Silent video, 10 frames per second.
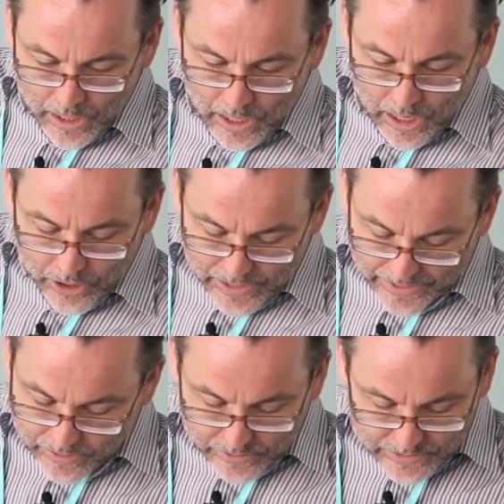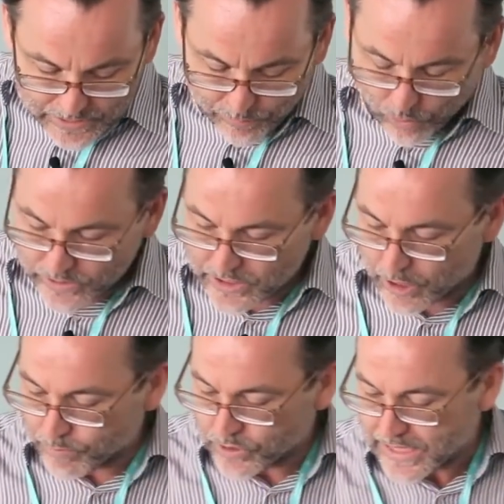Okay, there's some more
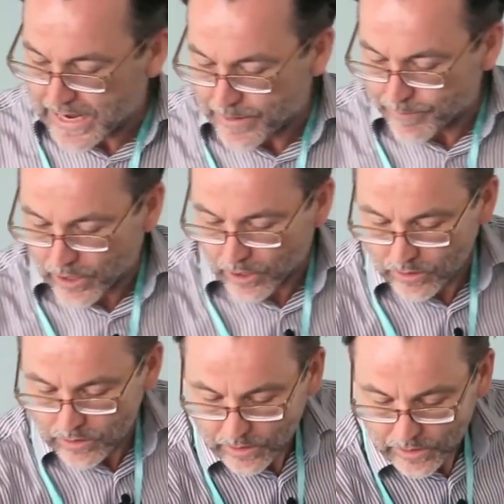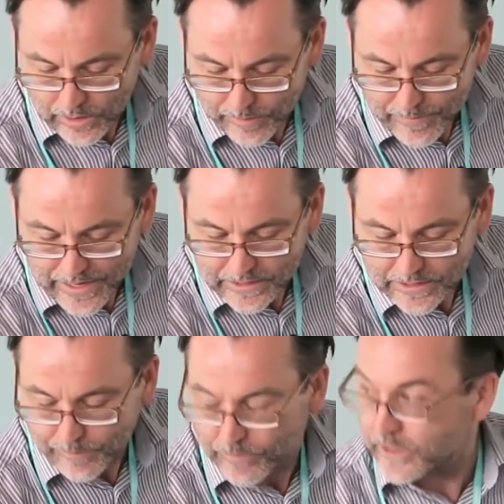examples there, but I'll make
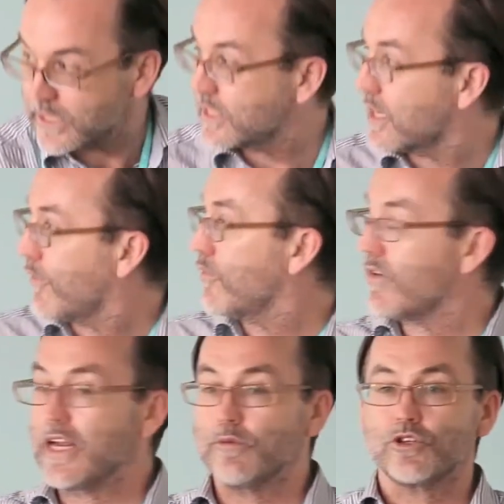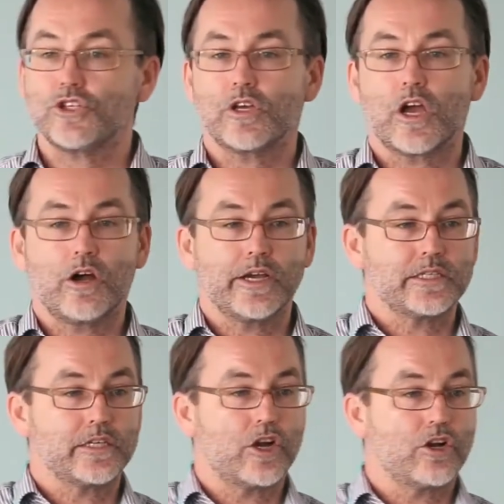some of this stuff available to you guys and
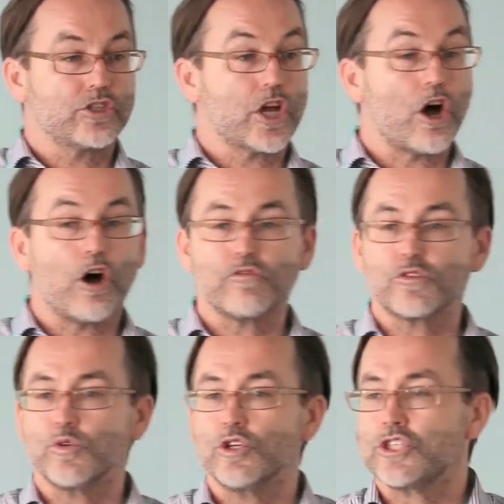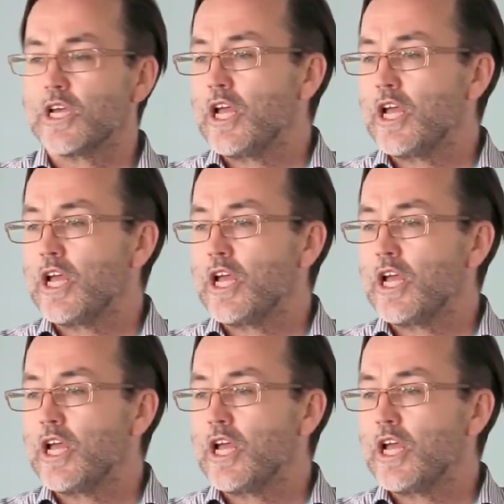girls afterwards.